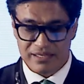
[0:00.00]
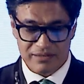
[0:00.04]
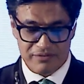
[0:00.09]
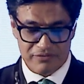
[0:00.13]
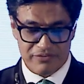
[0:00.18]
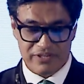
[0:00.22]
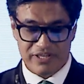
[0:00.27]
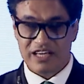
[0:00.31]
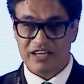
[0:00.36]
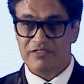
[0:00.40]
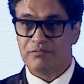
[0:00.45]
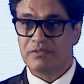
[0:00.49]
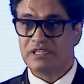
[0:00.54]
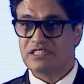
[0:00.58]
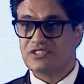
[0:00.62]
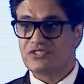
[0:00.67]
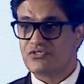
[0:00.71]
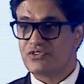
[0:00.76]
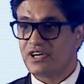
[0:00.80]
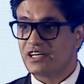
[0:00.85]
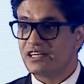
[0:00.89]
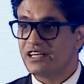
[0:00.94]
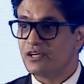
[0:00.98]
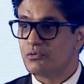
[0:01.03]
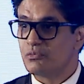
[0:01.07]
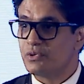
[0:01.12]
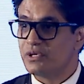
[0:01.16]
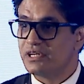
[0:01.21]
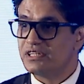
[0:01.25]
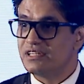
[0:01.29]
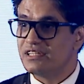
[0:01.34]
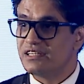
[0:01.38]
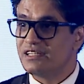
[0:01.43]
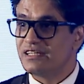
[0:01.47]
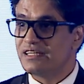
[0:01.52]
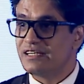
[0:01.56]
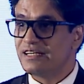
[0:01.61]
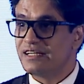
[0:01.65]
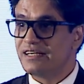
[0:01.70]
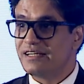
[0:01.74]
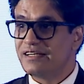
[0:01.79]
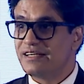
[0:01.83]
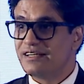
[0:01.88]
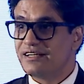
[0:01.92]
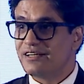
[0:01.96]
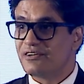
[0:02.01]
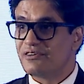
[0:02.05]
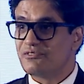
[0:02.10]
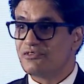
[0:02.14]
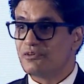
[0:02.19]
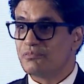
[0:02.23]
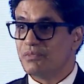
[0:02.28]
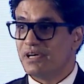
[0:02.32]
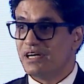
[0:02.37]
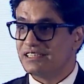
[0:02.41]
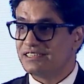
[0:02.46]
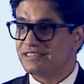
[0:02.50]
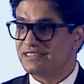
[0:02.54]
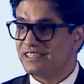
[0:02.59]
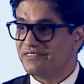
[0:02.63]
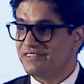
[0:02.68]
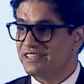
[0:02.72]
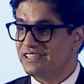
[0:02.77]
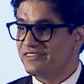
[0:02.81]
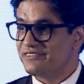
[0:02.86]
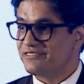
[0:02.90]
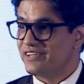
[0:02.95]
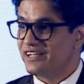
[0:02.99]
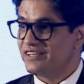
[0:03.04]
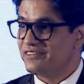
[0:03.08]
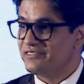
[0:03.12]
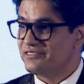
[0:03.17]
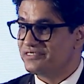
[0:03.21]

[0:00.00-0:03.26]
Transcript: we have been struggling with for past 75,